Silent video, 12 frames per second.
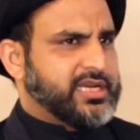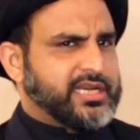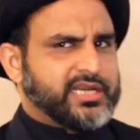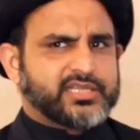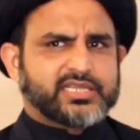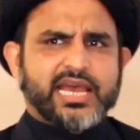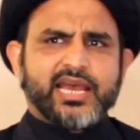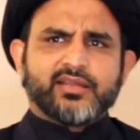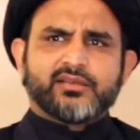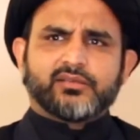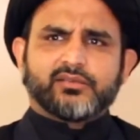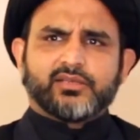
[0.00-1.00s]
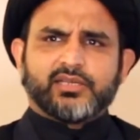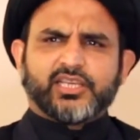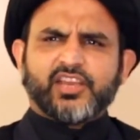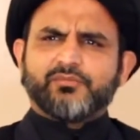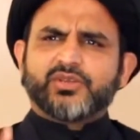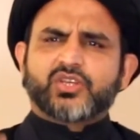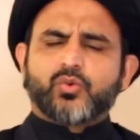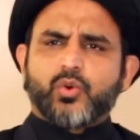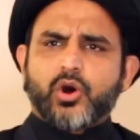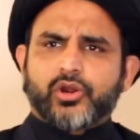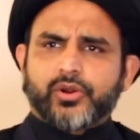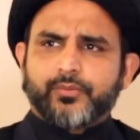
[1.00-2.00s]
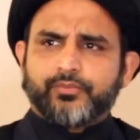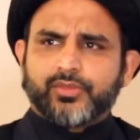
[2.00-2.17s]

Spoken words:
He said, "Give me some water."